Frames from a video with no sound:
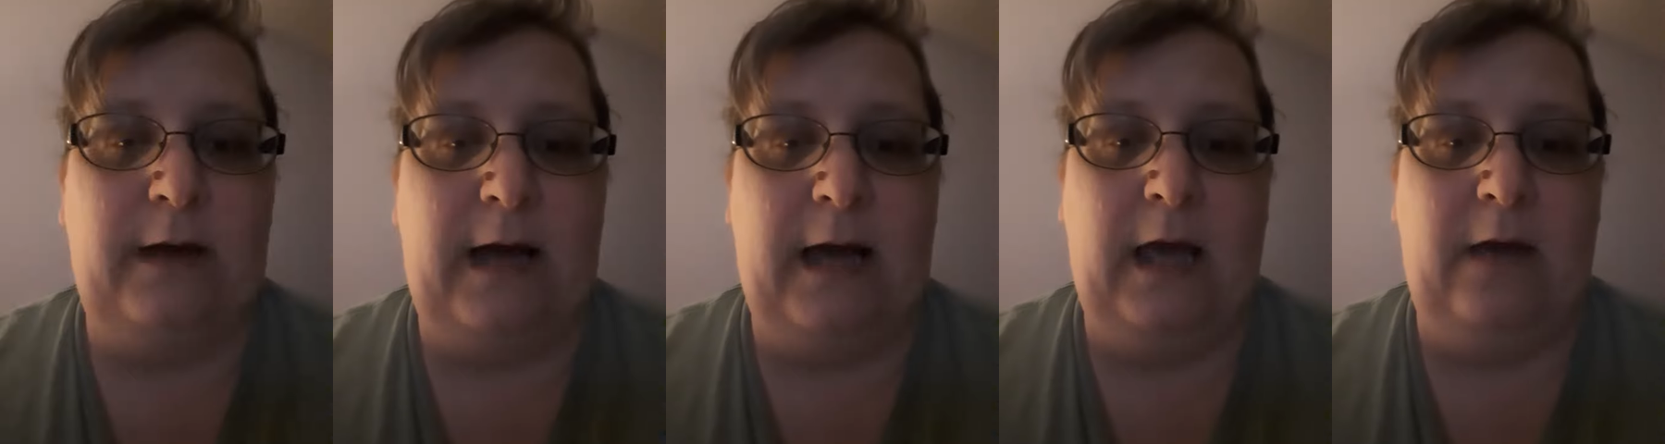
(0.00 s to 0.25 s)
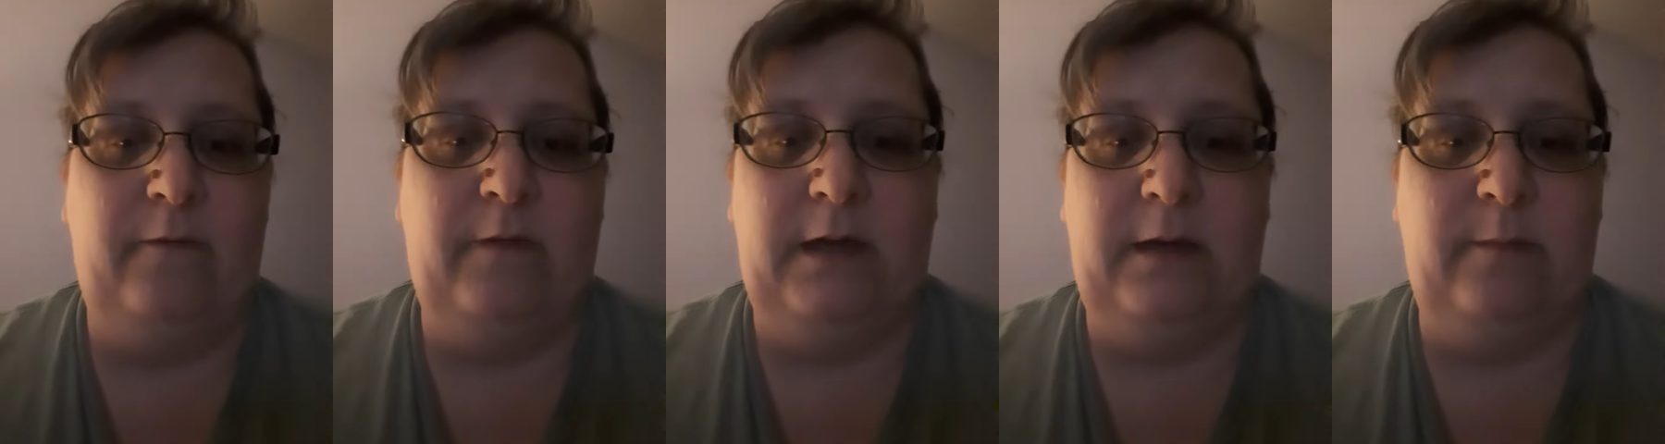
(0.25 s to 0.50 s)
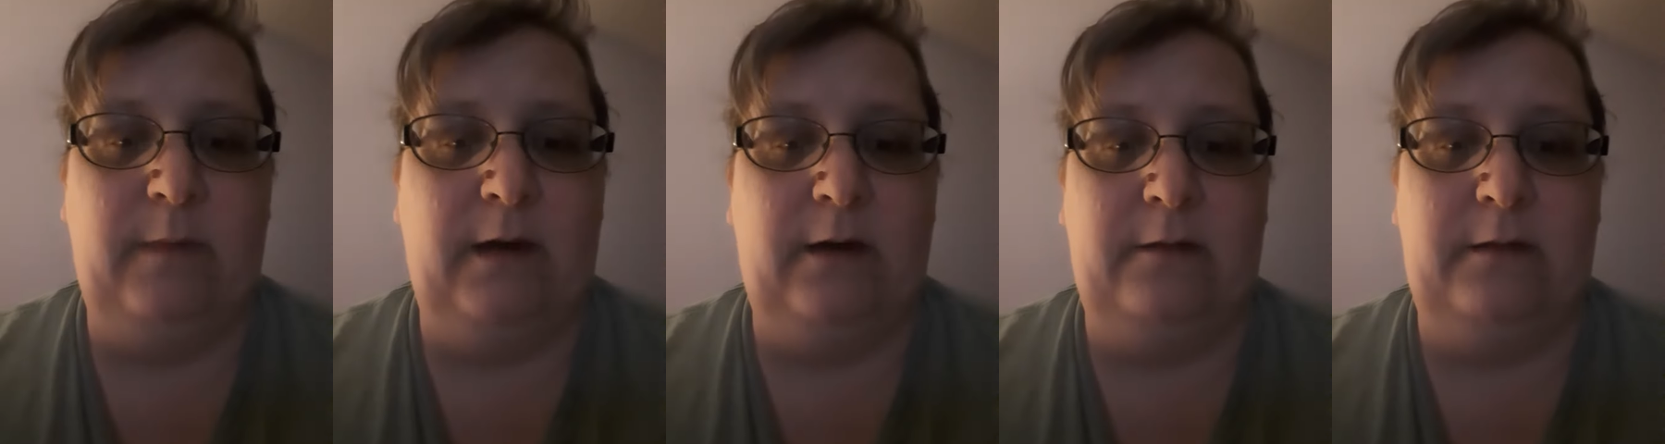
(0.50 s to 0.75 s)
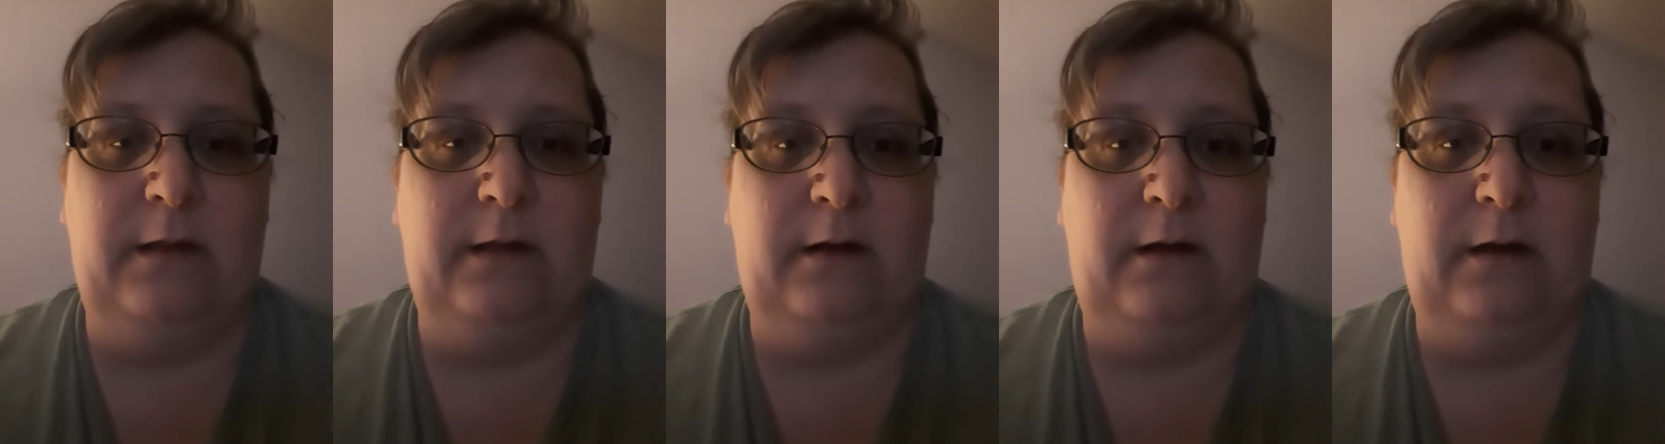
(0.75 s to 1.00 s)
I have
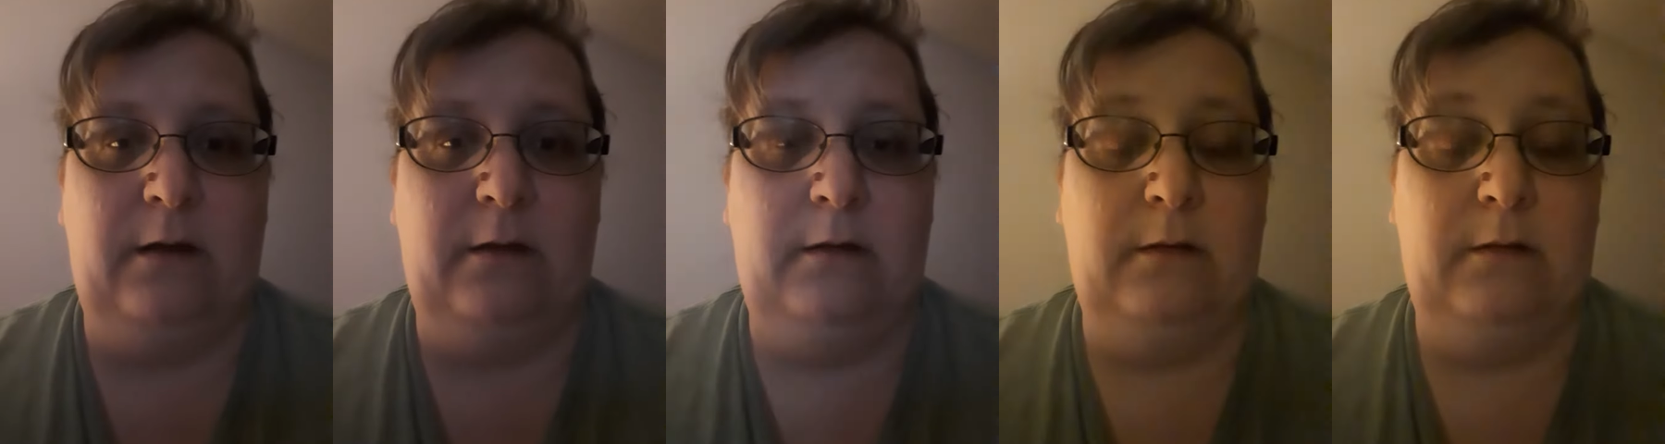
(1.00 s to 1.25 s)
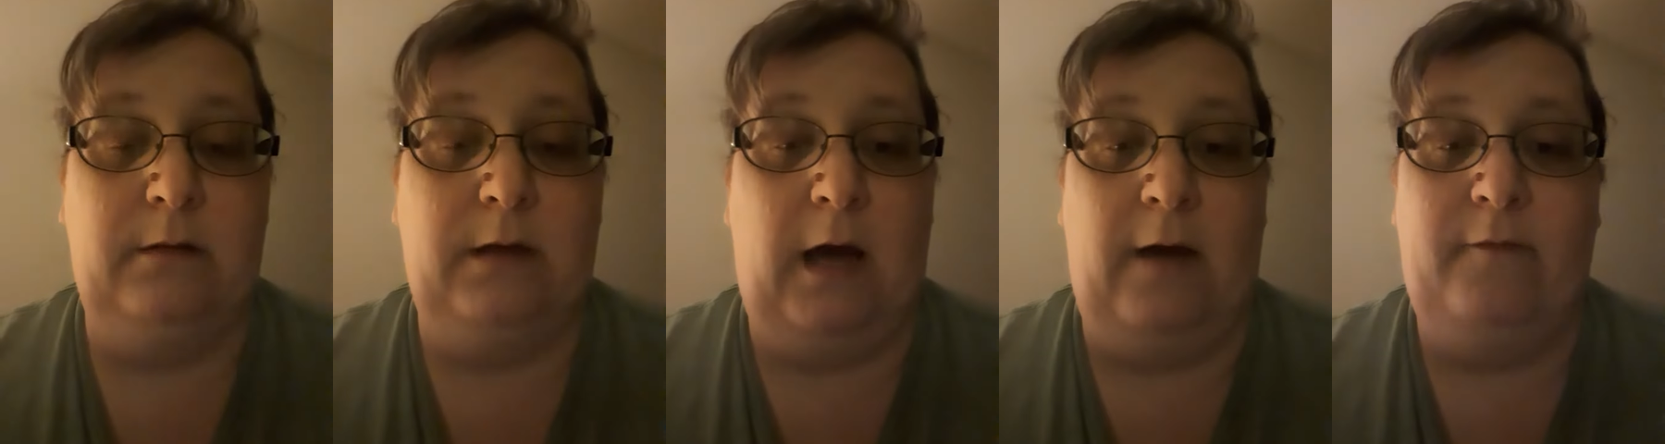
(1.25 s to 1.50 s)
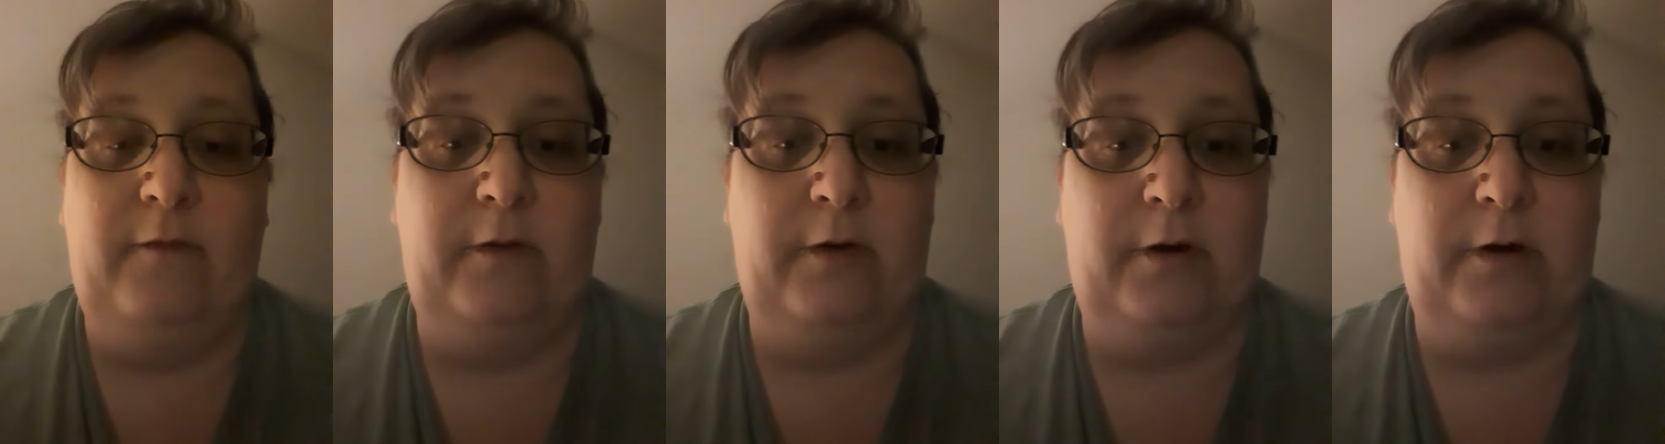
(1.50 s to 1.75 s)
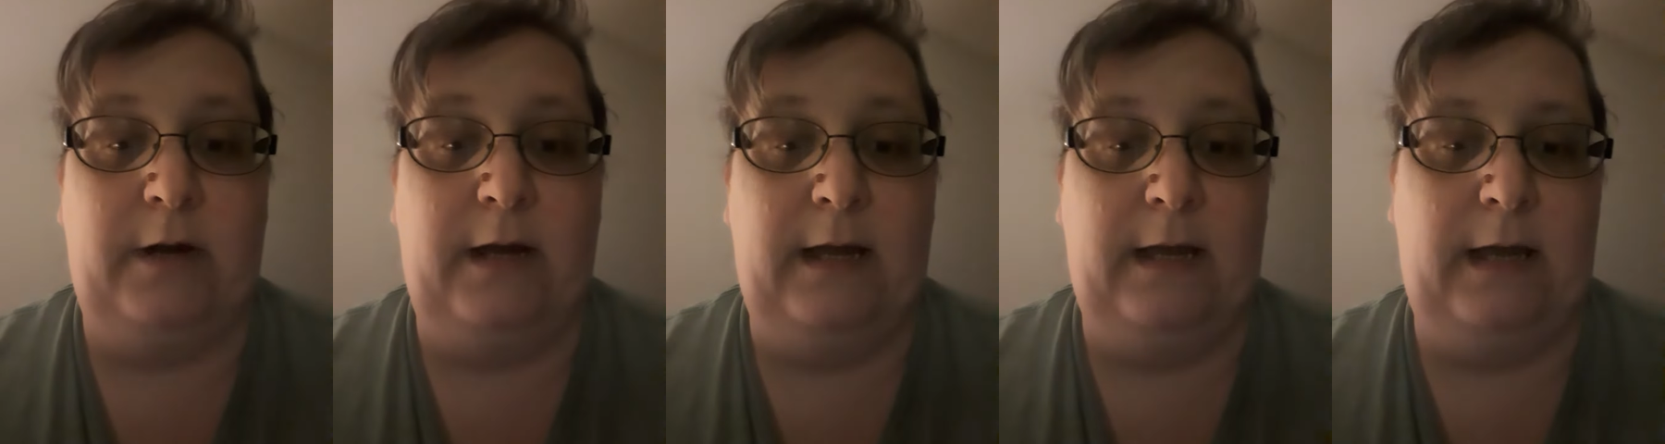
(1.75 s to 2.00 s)
emailed the
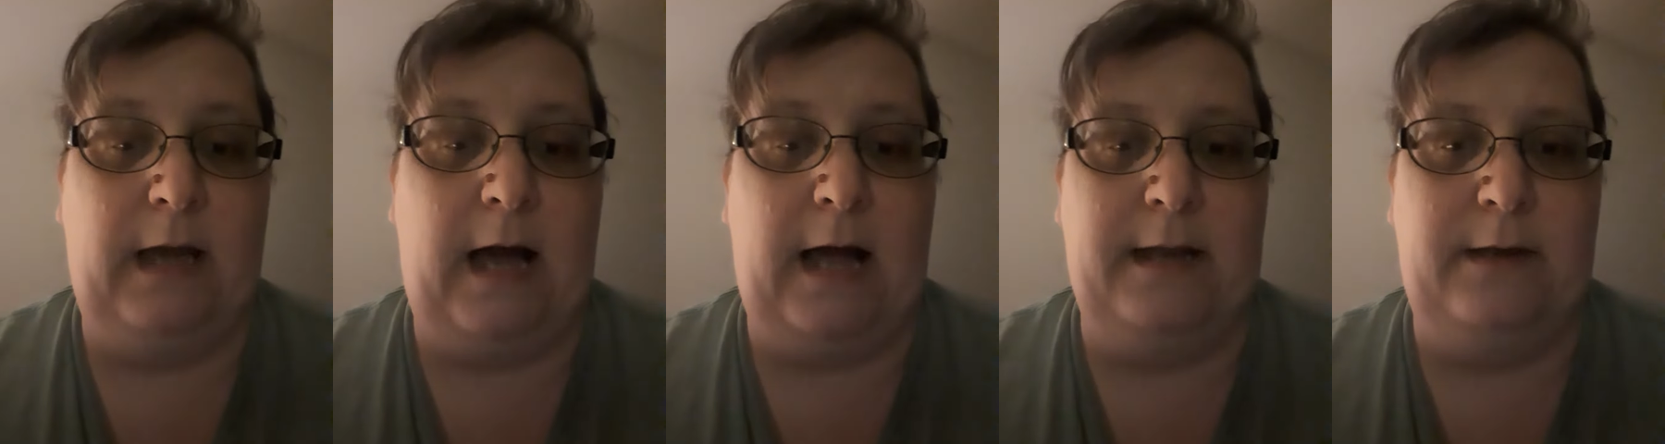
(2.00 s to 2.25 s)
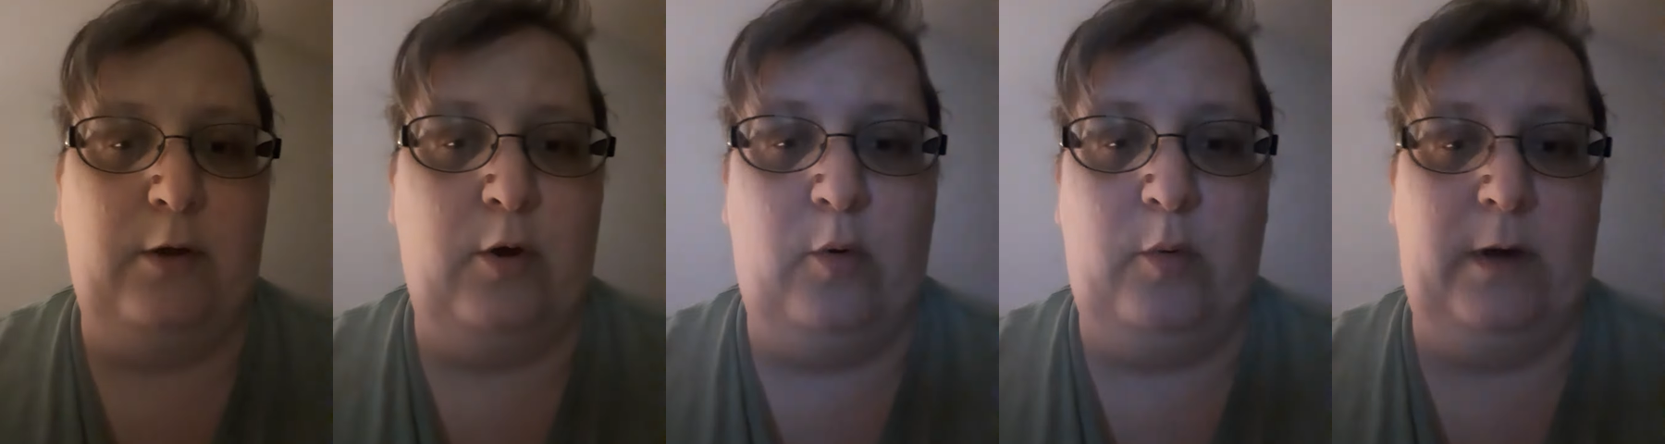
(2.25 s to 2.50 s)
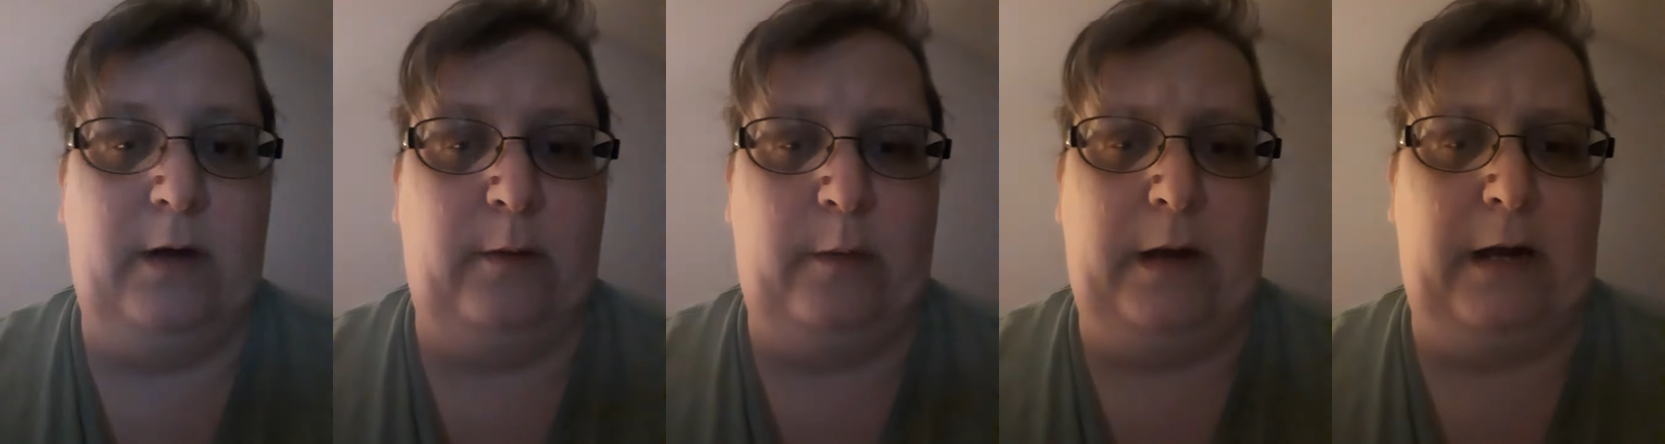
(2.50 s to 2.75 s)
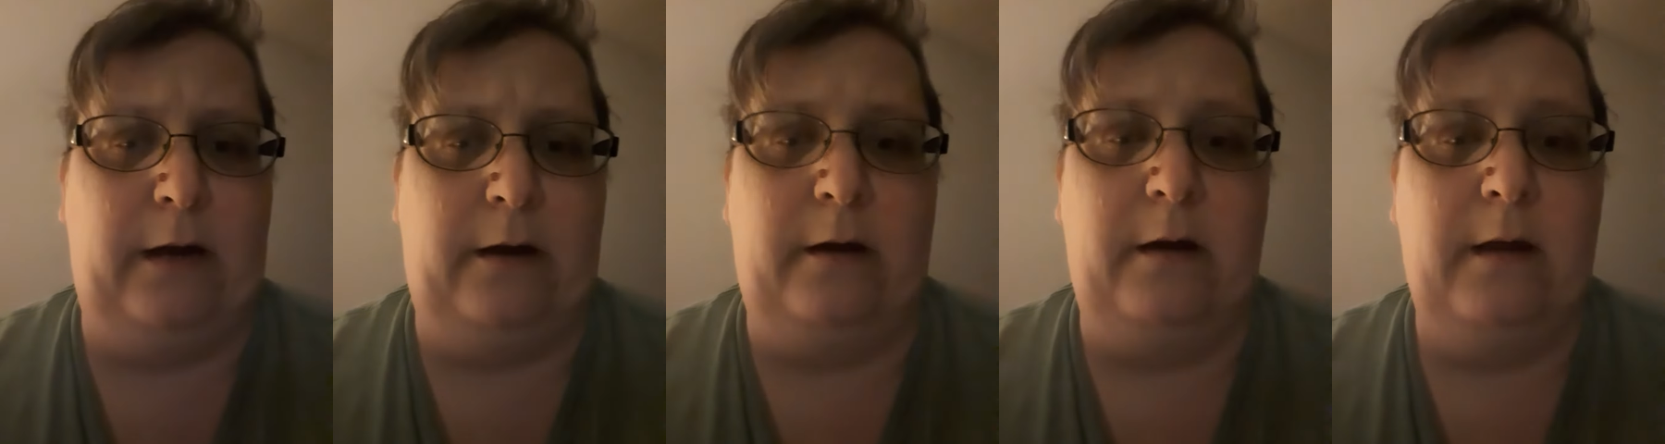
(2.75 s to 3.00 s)
governor and got
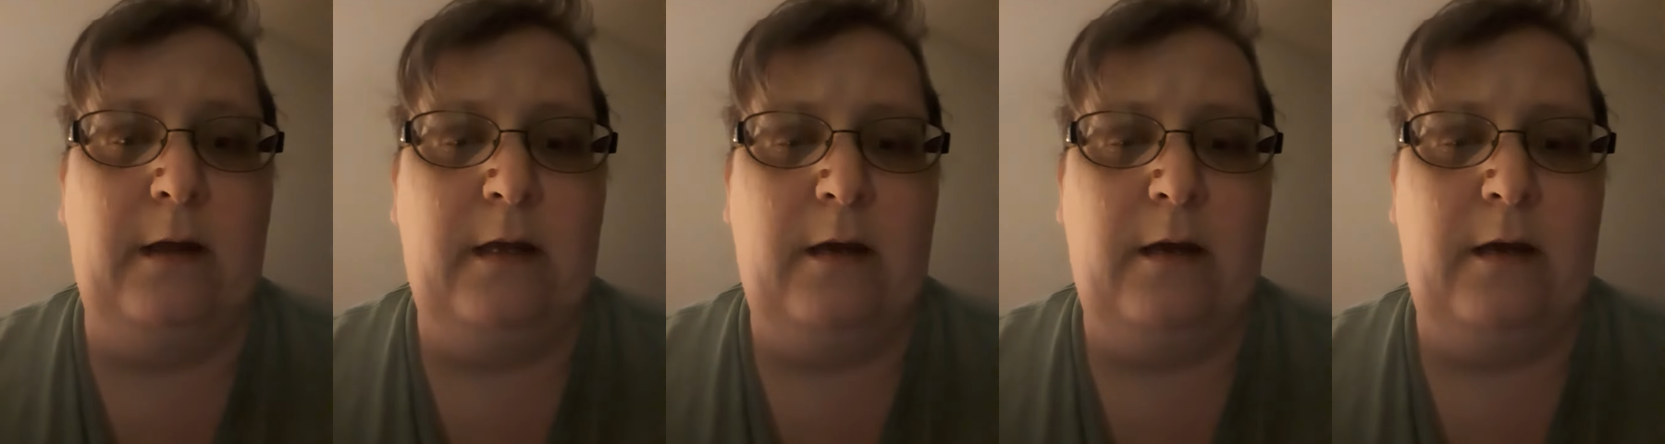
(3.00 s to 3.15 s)
nowhere.